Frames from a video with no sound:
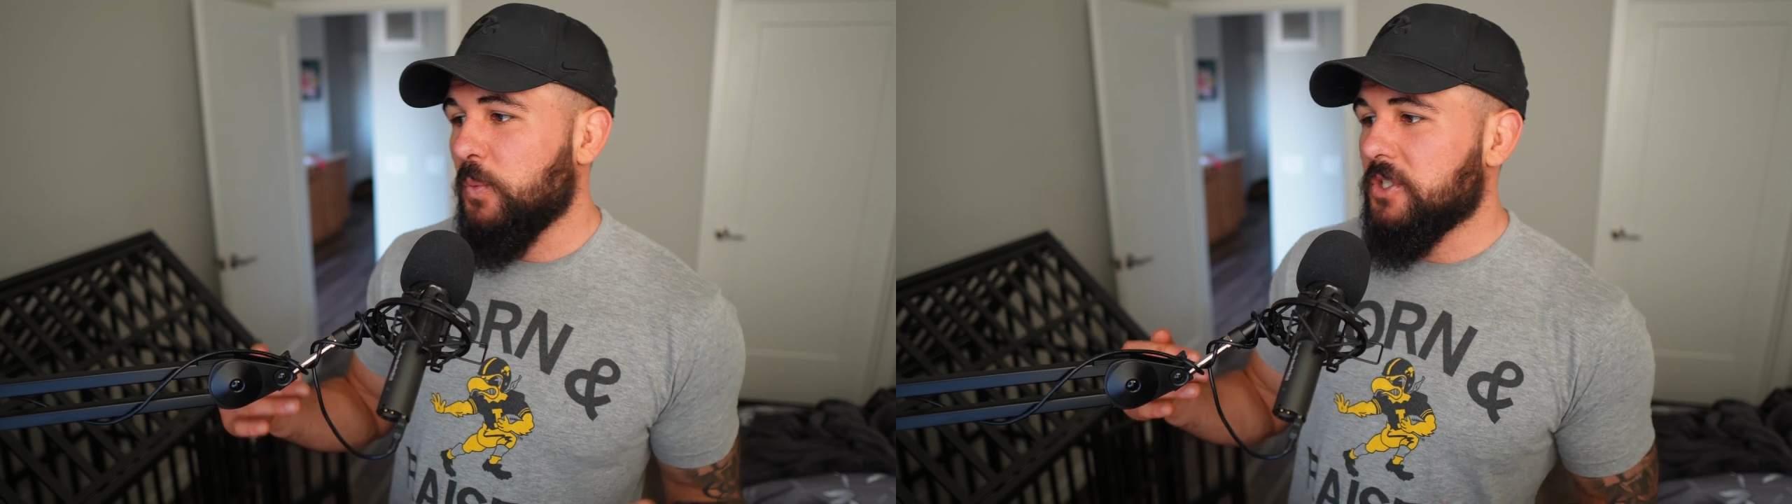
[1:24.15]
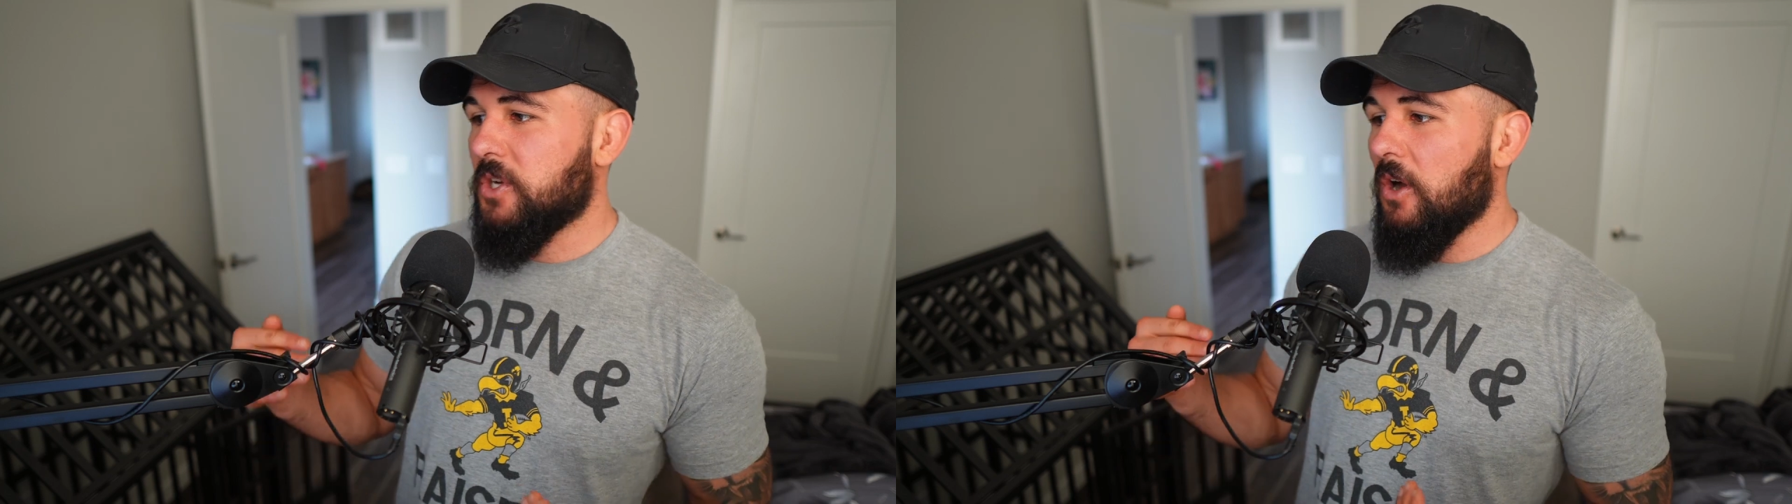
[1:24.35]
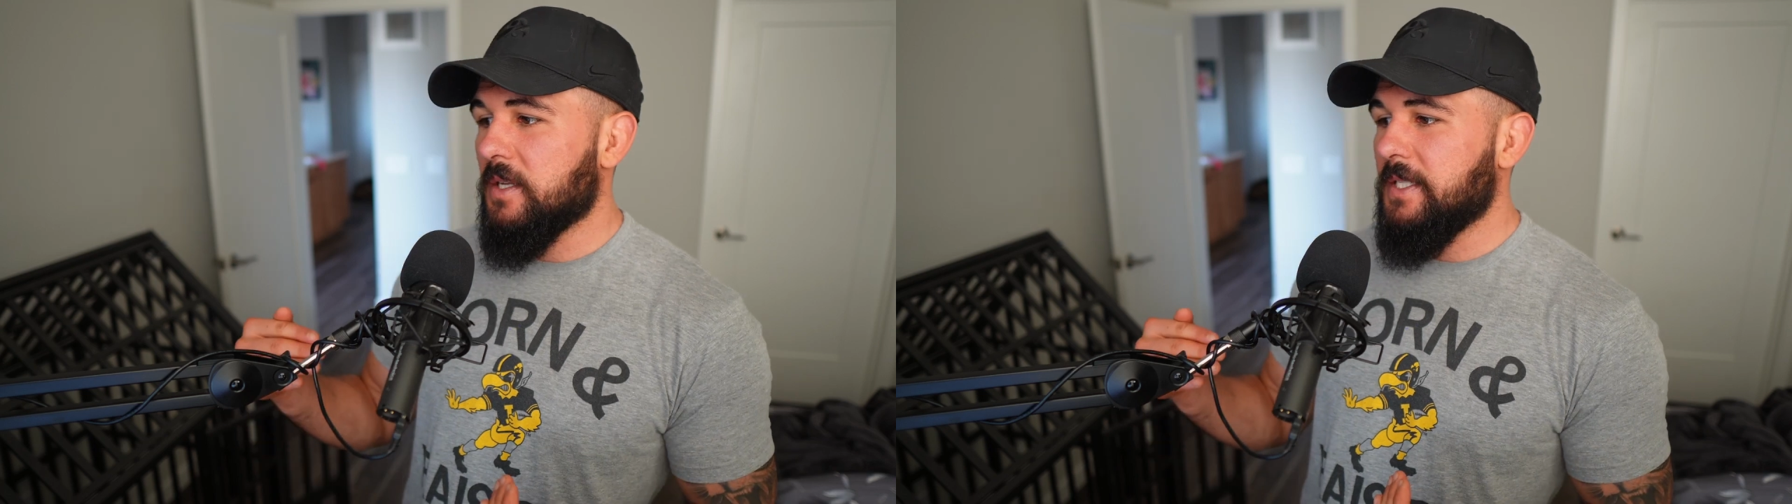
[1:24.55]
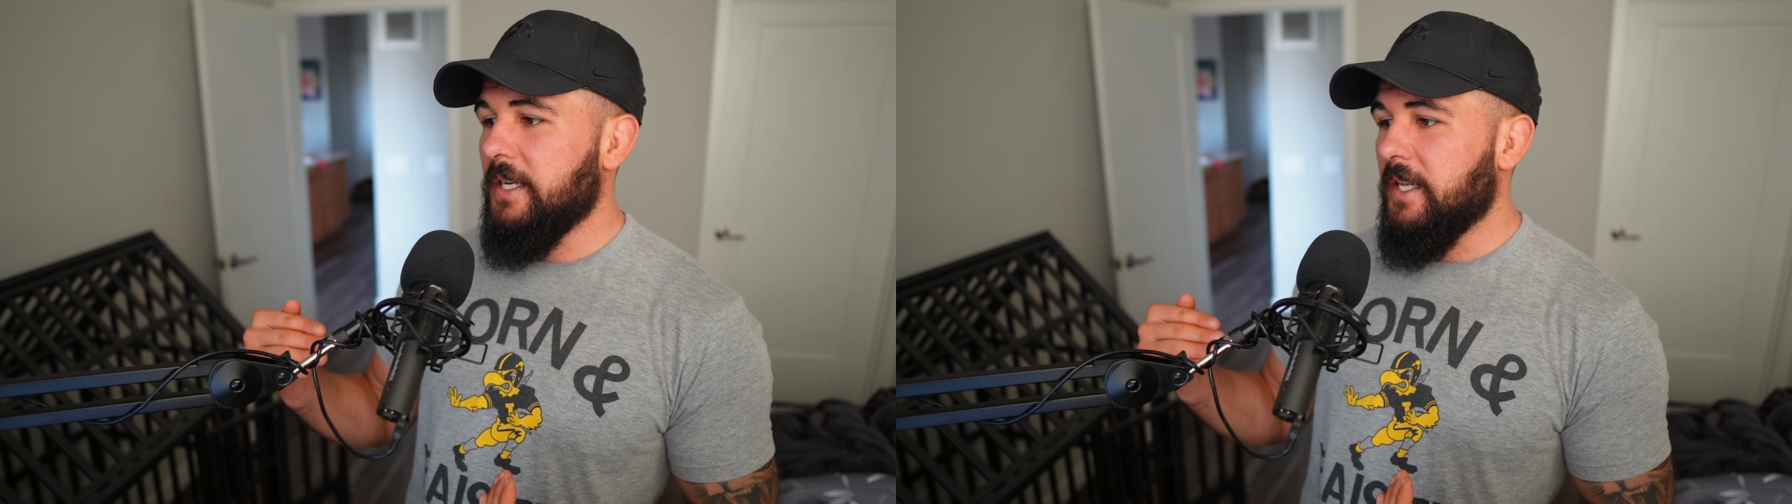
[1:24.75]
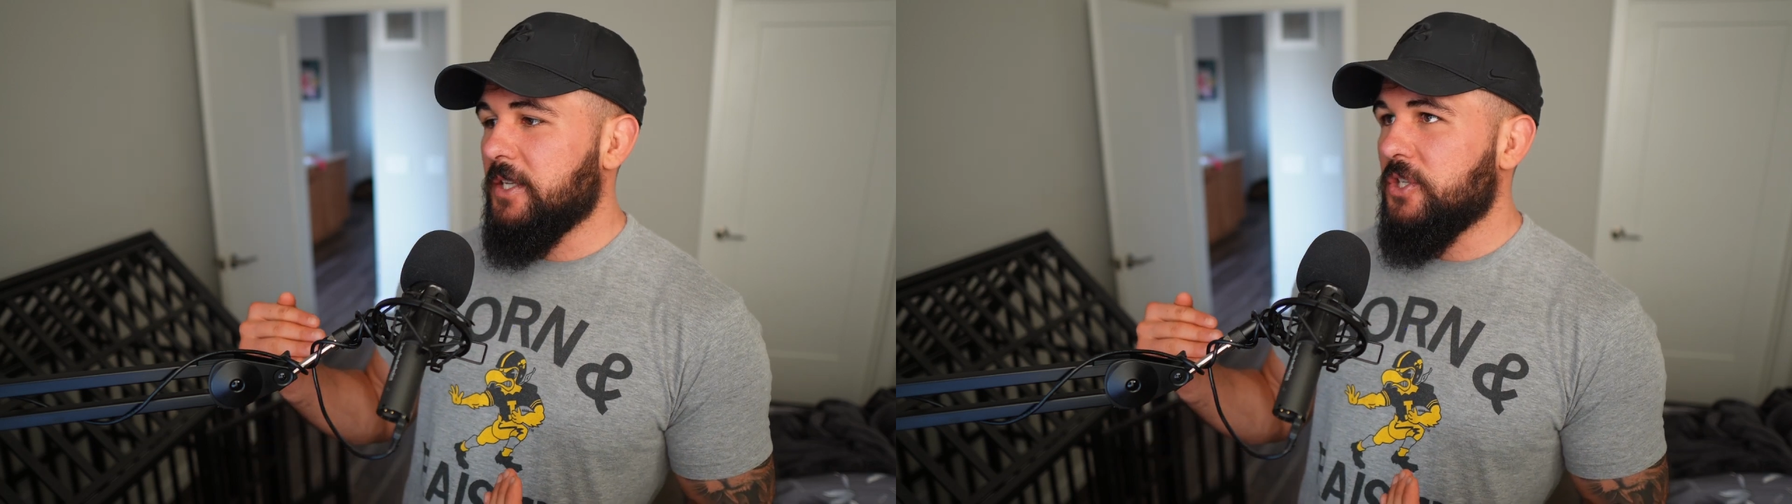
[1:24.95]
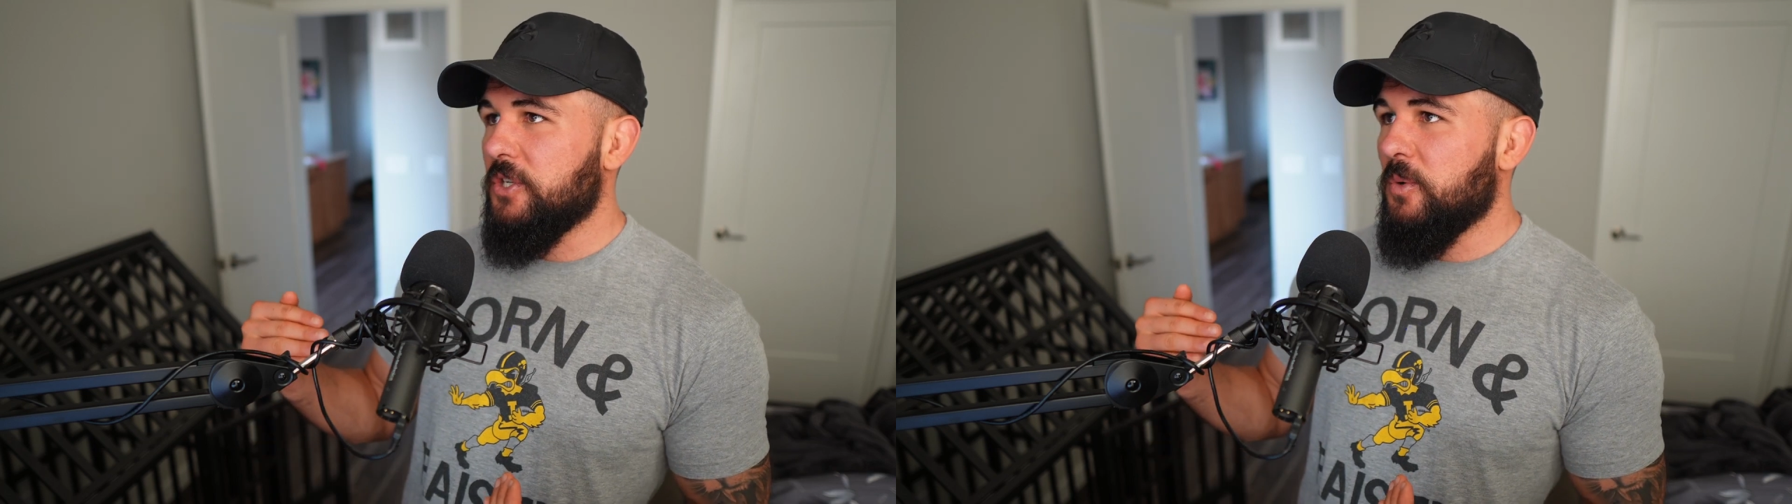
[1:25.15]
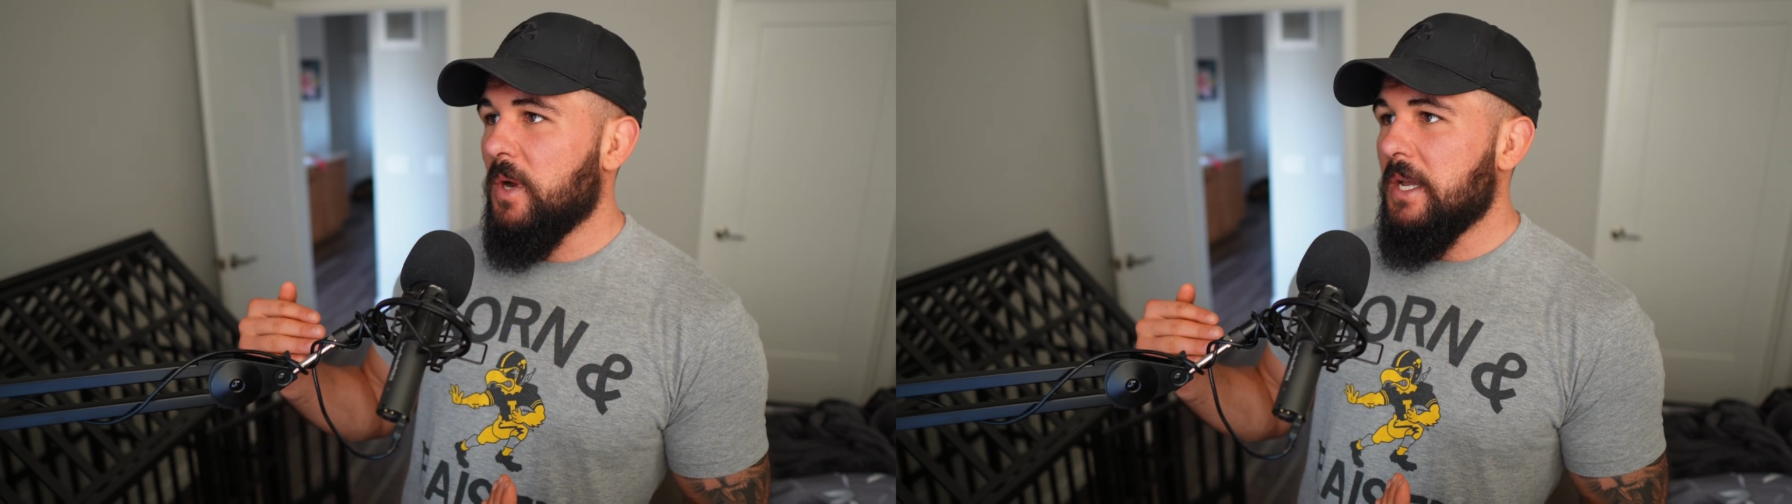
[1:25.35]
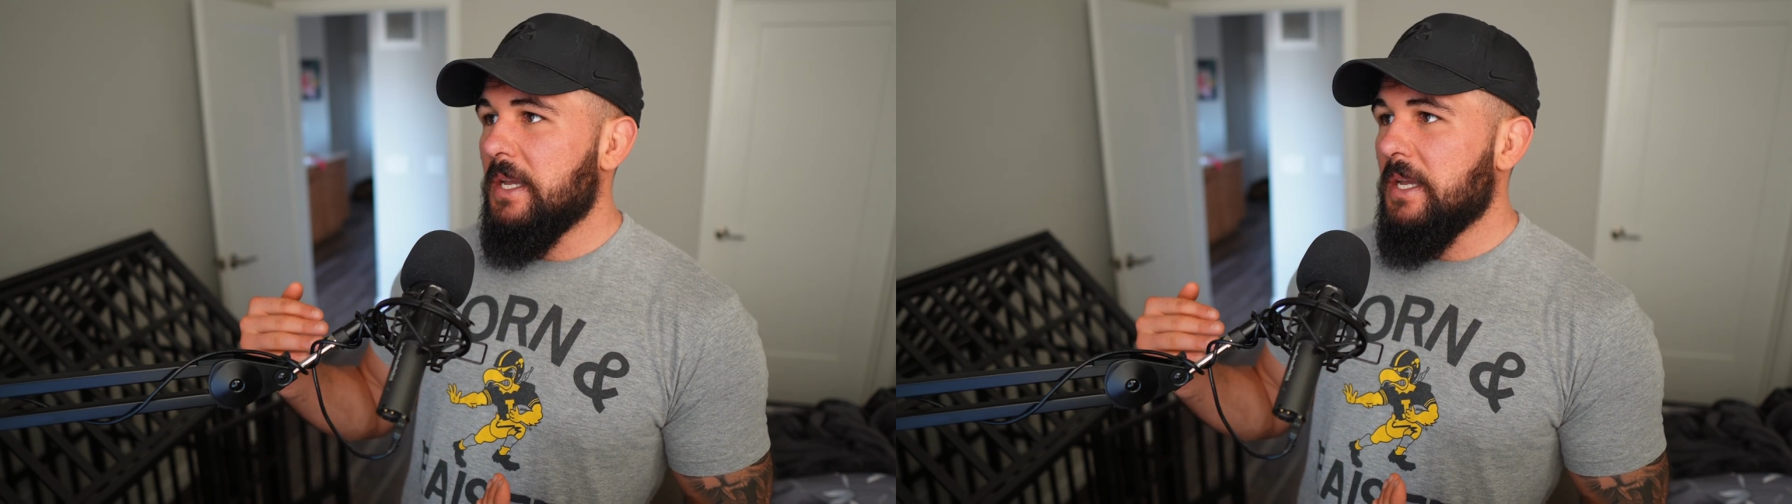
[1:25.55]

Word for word: which caused an issue